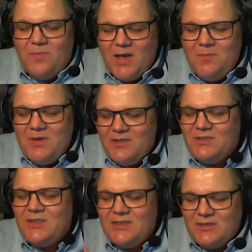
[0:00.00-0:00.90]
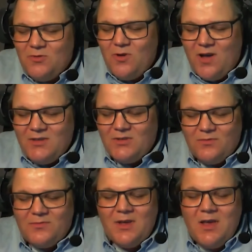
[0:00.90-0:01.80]
parameter sets and those kinds
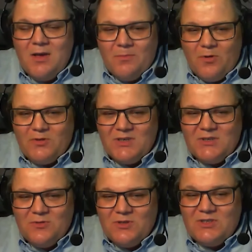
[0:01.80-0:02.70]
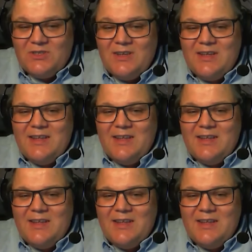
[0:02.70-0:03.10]
of process routes.